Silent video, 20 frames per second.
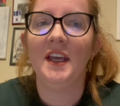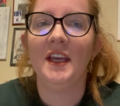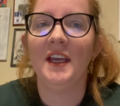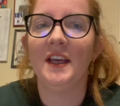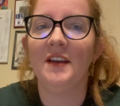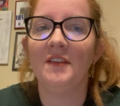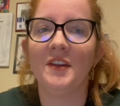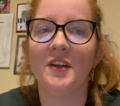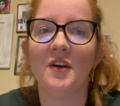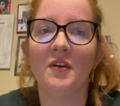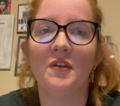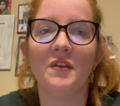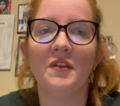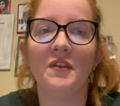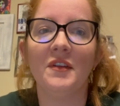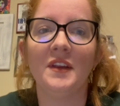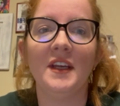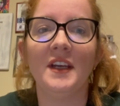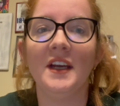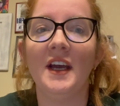even though
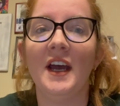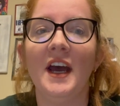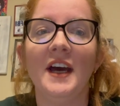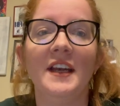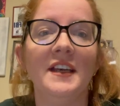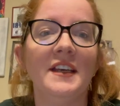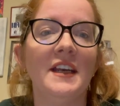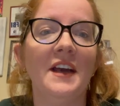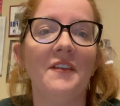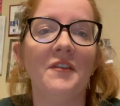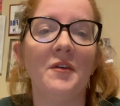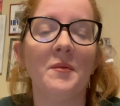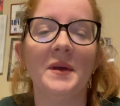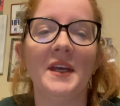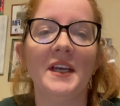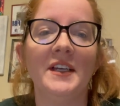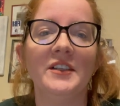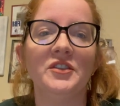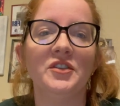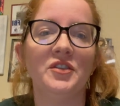Theda had never
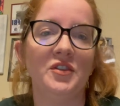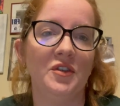been